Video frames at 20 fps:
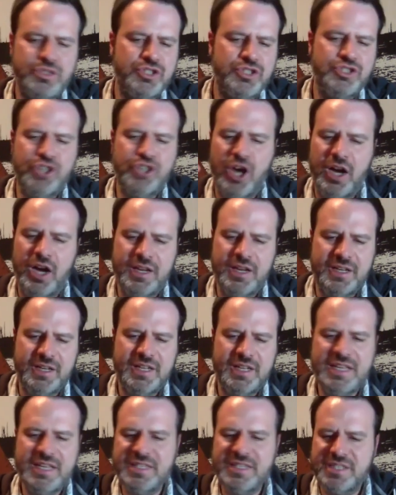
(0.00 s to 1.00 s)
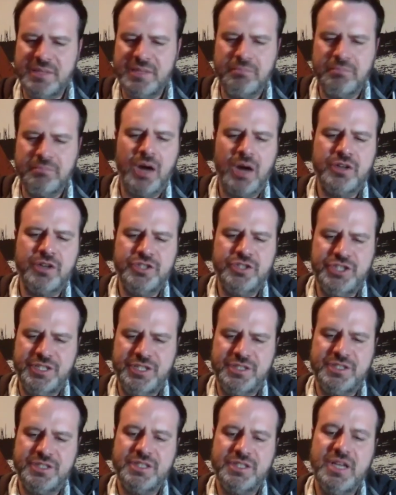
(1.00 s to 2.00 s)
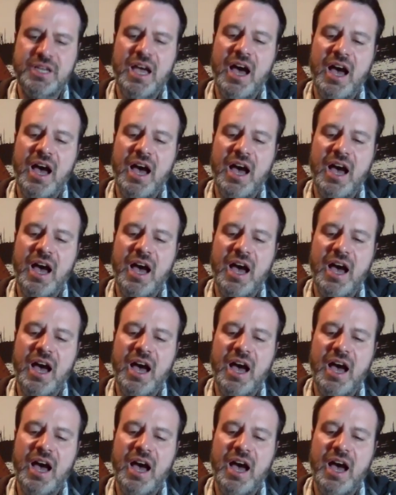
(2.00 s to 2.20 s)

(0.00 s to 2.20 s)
jotted into the margins